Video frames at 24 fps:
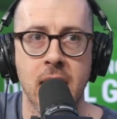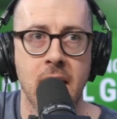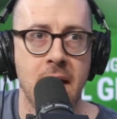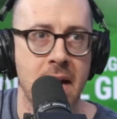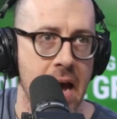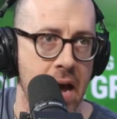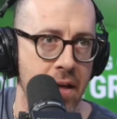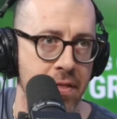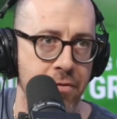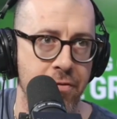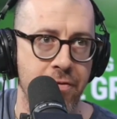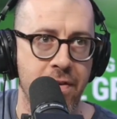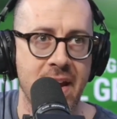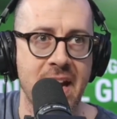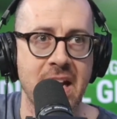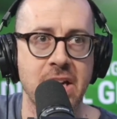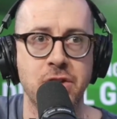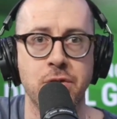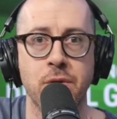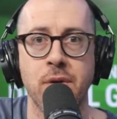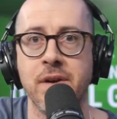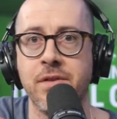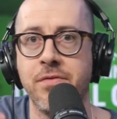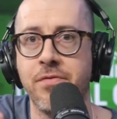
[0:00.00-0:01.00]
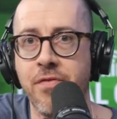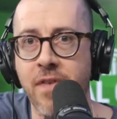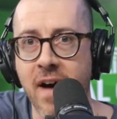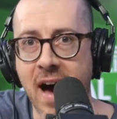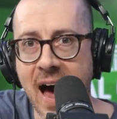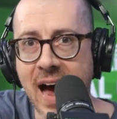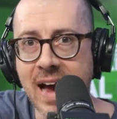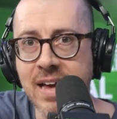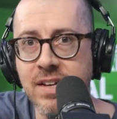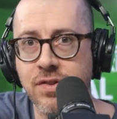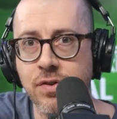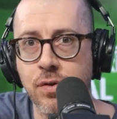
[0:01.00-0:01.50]
and how the financial
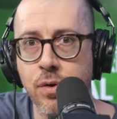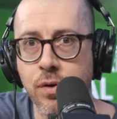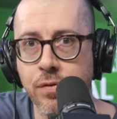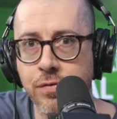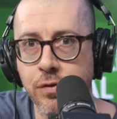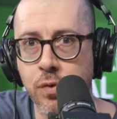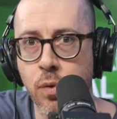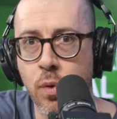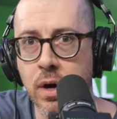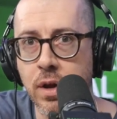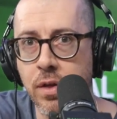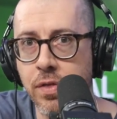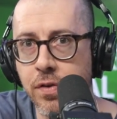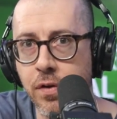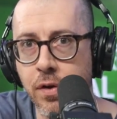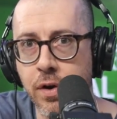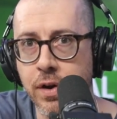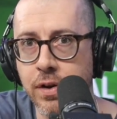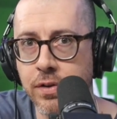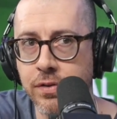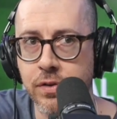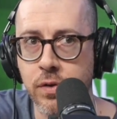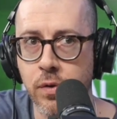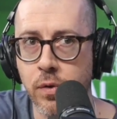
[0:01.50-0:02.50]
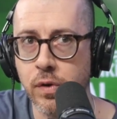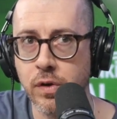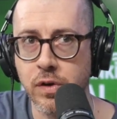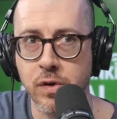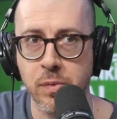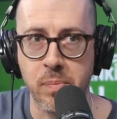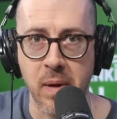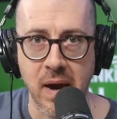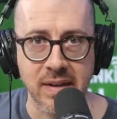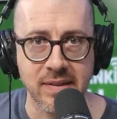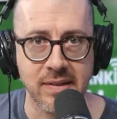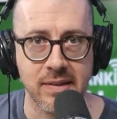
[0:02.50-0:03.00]
advisor of 2030 is going
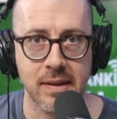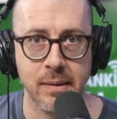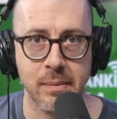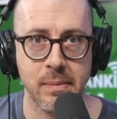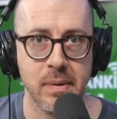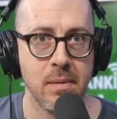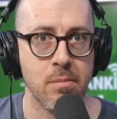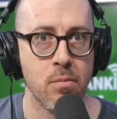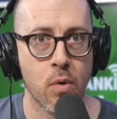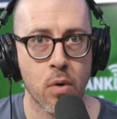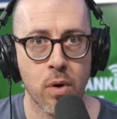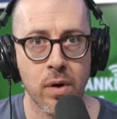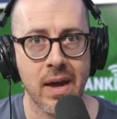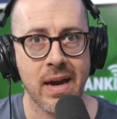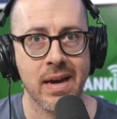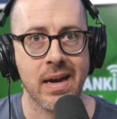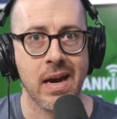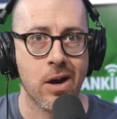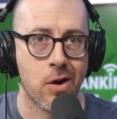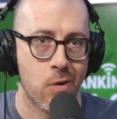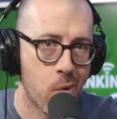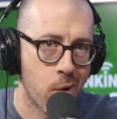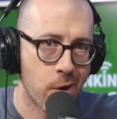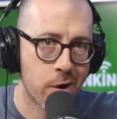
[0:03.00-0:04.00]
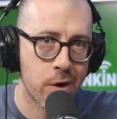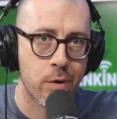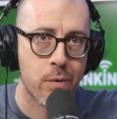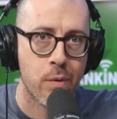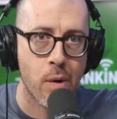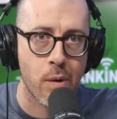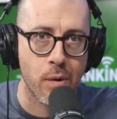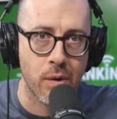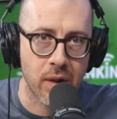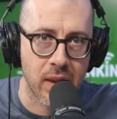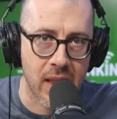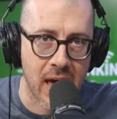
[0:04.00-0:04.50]
to basically be more like a quote
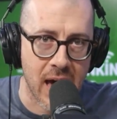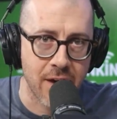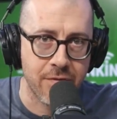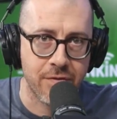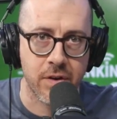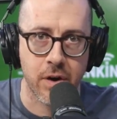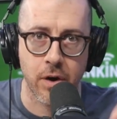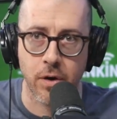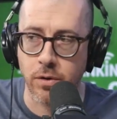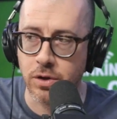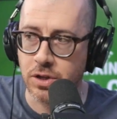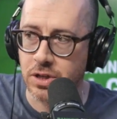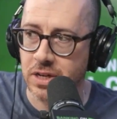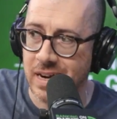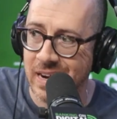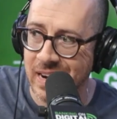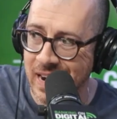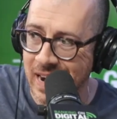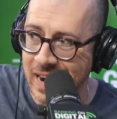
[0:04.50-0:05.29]
unquote life coach.